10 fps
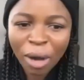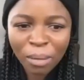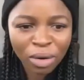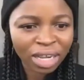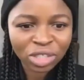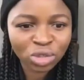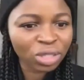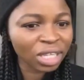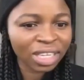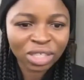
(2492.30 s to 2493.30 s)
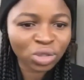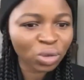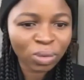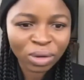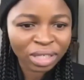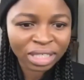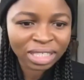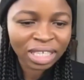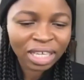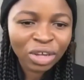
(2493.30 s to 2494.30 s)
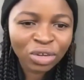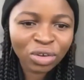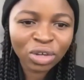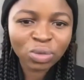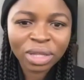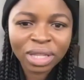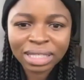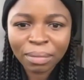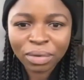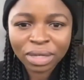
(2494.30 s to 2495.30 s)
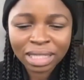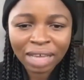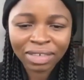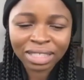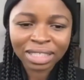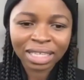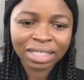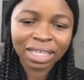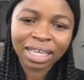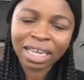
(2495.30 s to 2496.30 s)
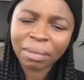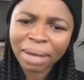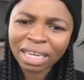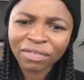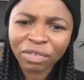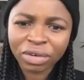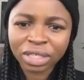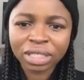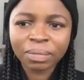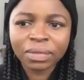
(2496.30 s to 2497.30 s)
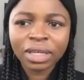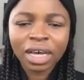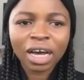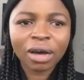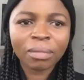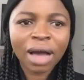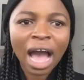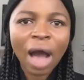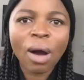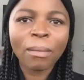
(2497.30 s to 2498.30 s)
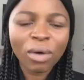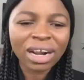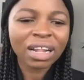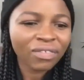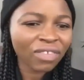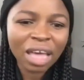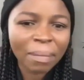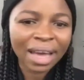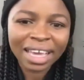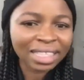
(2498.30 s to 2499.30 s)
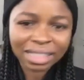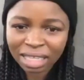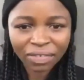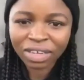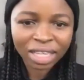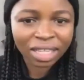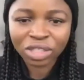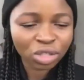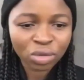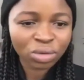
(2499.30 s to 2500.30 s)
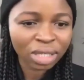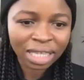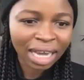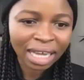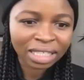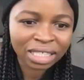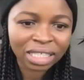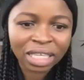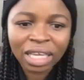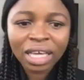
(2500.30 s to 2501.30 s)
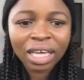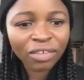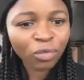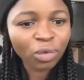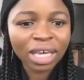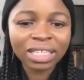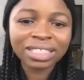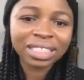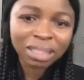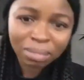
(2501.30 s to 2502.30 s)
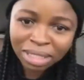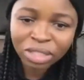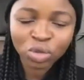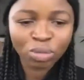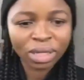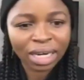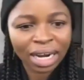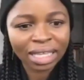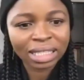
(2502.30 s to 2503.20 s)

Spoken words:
morals should lead us towards. Not whether somebody's having sex and getting money for it. Our moral fiber is definitely skewed as a country. If we can dismiss human rights,